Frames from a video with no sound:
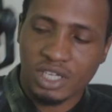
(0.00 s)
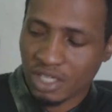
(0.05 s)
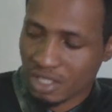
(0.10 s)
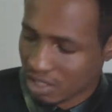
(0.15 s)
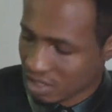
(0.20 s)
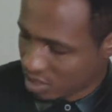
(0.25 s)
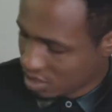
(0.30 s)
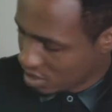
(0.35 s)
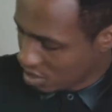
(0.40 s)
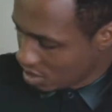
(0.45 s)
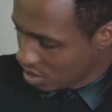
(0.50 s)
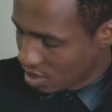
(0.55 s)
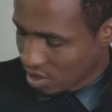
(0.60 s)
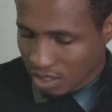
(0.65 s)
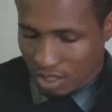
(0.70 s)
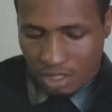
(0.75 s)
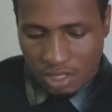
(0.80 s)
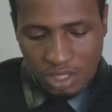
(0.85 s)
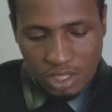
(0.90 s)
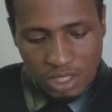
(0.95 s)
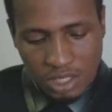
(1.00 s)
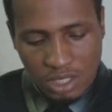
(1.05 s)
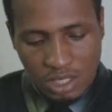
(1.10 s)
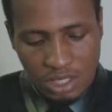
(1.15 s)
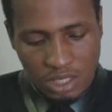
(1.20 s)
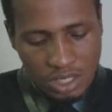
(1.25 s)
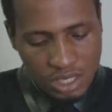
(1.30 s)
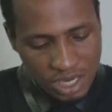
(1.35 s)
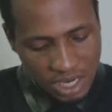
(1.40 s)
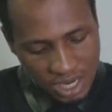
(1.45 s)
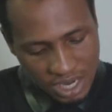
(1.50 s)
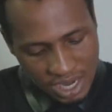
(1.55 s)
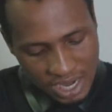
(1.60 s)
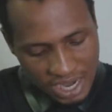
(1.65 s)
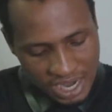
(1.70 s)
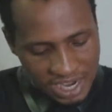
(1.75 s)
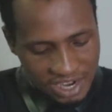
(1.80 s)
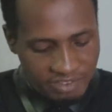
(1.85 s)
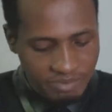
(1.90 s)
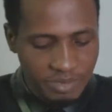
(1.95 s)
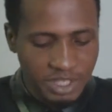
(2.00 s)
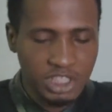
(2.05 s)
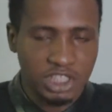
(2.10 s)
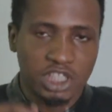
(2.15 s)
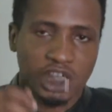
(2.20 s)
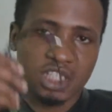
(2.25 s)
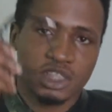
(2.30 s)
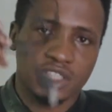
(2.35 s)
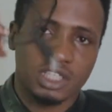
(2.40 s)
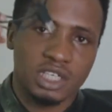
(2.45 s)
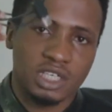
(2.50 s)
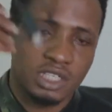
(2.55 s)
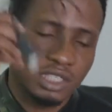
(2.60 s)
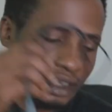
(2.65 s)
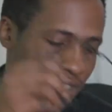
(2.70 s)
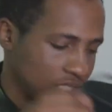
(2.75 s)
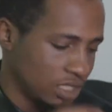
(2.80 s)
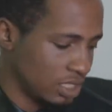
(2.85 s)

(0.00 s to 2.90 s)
in it, I have my charger,